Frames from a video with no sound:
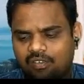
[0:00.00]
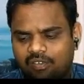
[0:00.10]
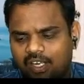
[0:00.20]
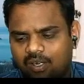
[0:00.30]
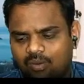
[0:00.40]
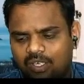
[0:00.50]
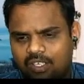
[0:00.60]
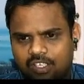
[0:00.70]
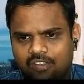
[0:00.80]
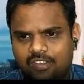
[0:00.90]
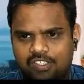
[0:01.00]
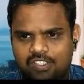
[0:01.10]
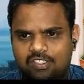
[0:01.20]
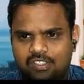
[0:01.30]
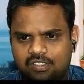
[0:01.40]
Vander Waal
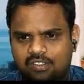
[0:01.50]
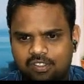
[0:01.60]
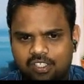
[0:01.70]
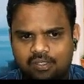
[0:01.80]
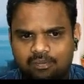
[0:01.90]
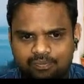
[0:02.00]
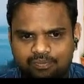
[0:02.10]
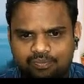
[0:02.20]
equations. Okay,